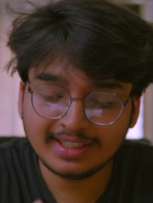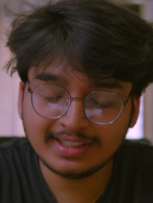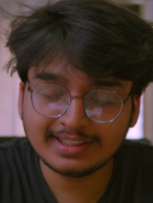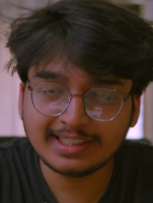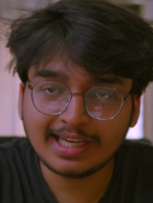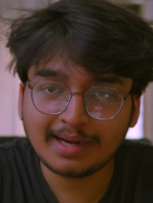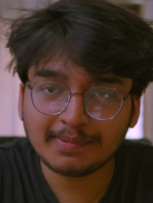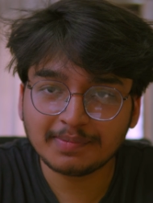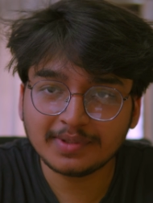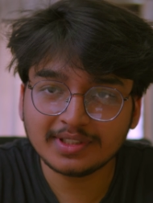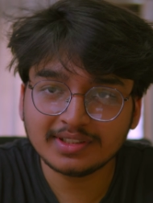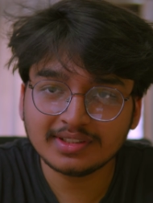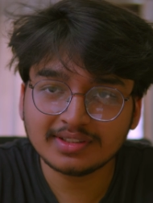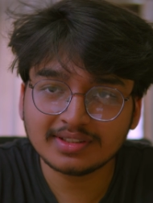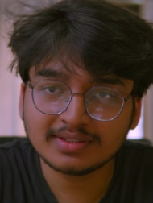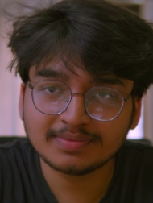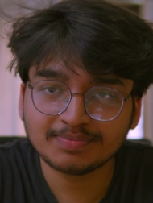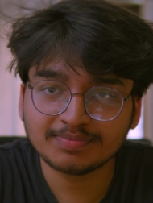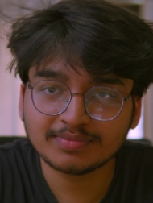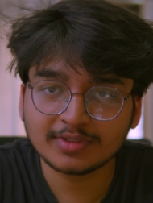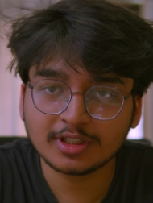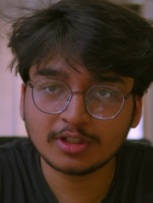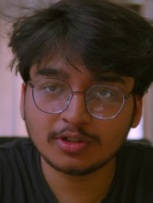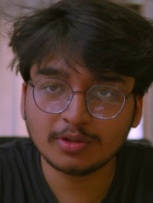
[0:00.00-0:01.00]
3
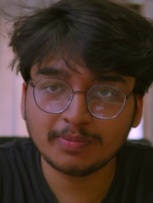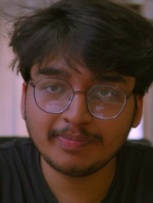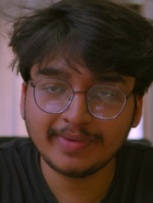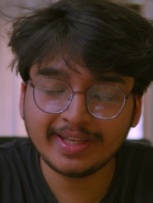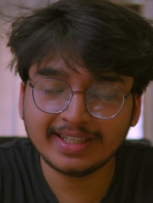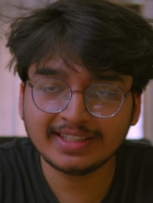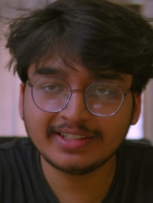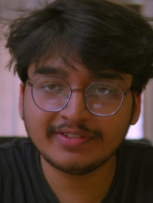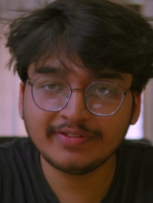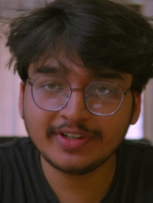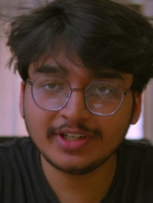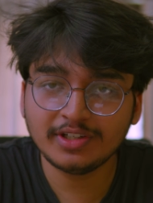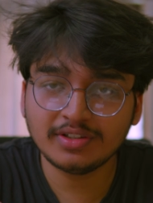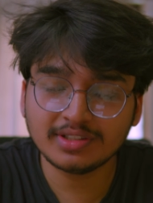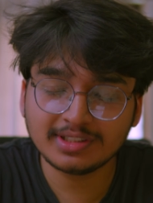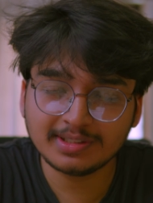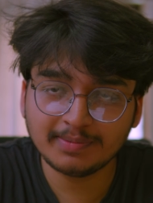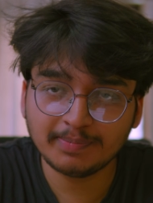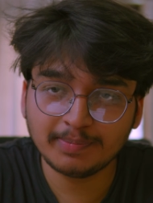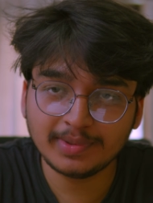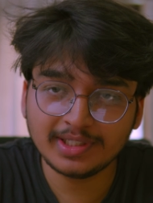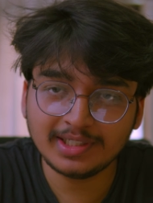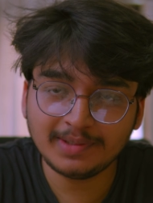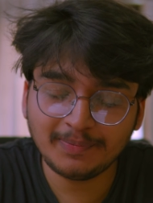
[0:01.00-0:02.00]
chapters to make the video
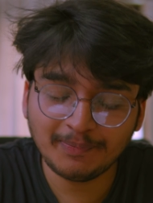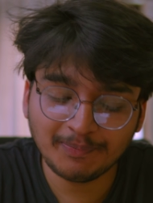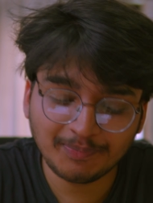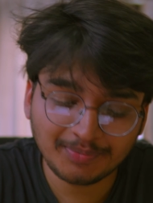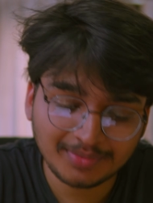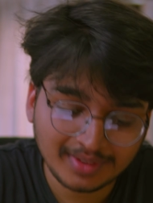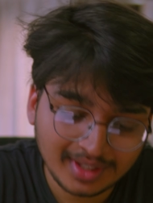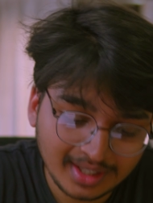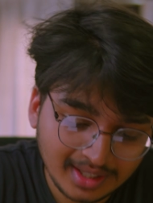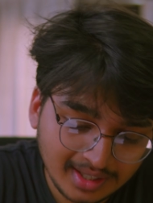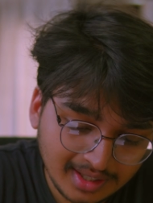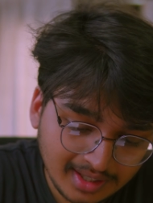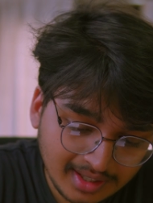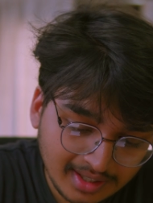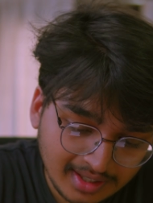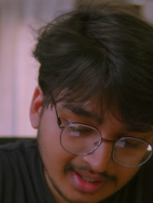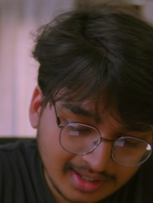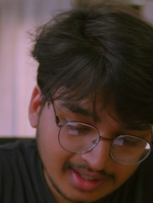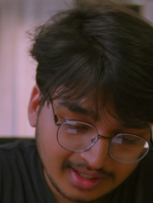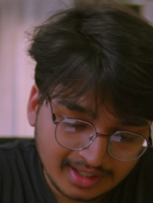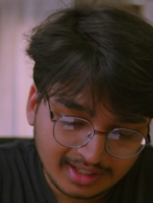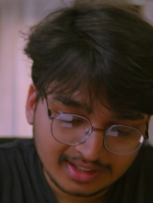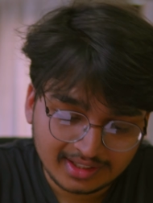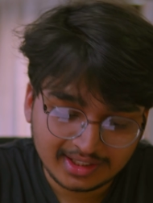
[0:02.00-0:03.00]
simpler.
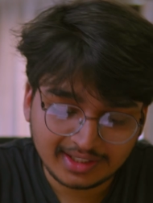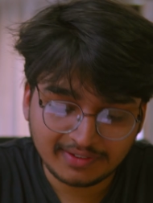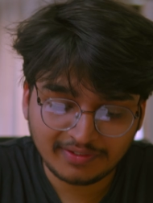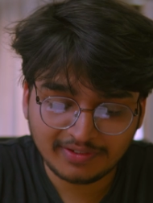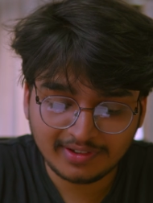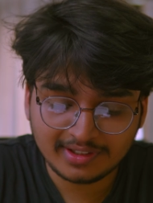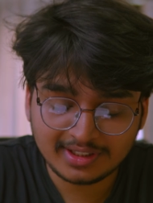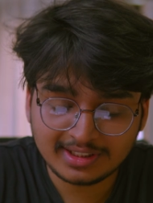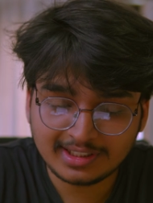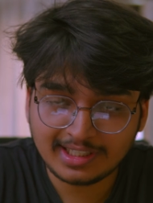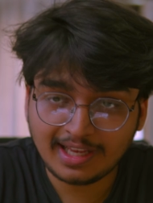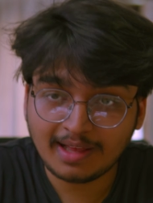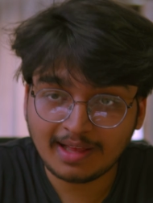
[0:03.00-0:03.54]
The first